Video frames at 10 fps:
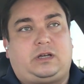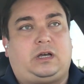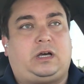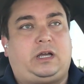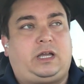
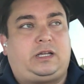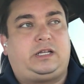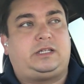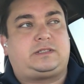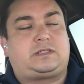And
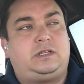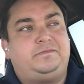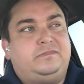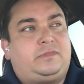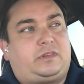it is
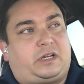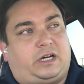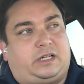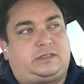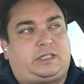the
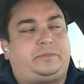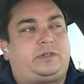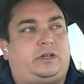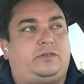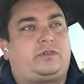concept
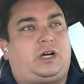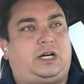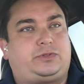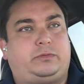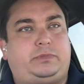of
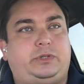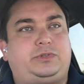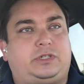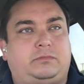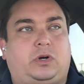
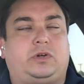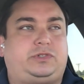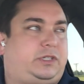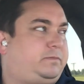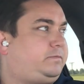contribution
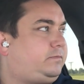margin.